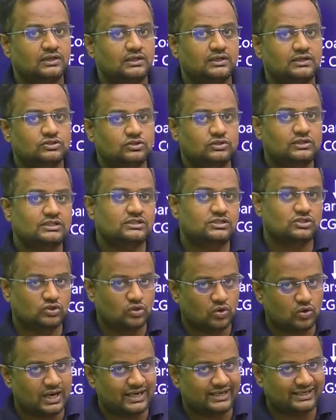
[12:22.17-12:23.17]
So there is
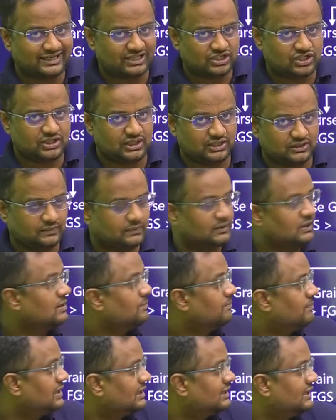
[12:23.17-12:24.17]
no attraction.
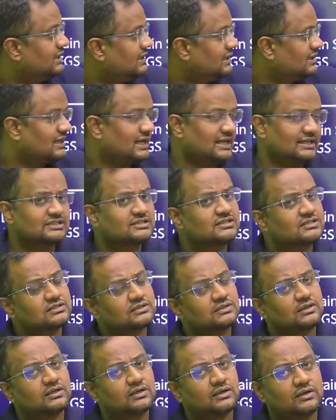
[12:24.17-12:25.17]
But here guys,
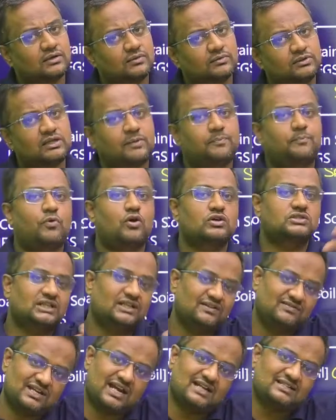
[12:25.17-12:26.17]
the
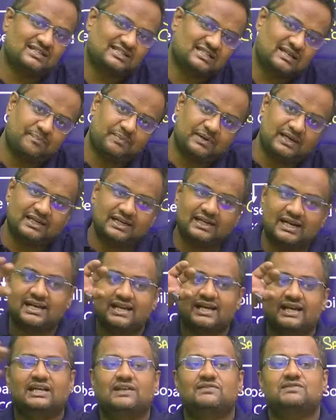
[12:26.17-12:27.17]
positive charges are separated and
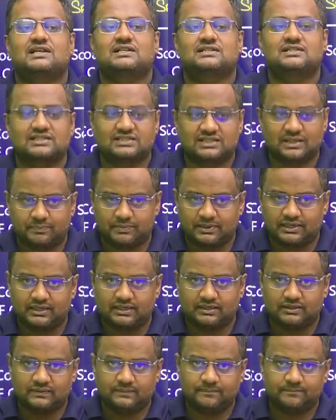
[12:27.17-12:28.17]
negative charges are
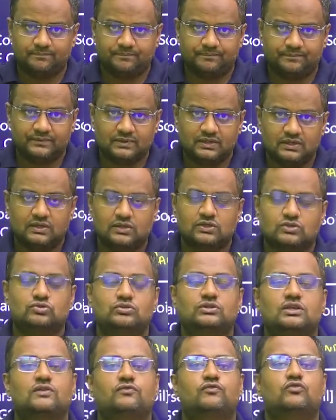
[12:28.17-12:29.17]
separated. So
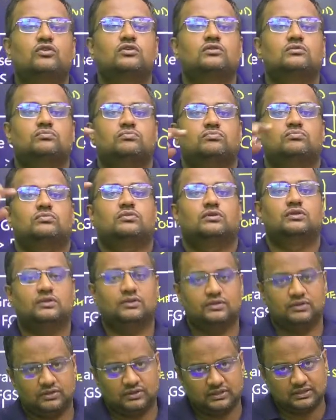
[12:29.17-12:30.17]
therefore,
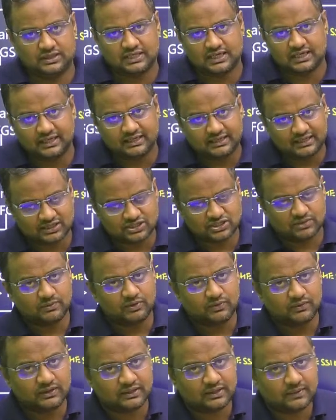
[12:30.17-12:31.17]
there are attraction
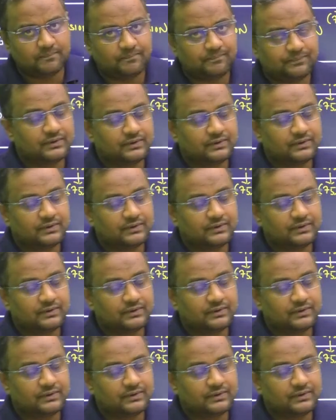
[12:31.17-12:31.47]
between them.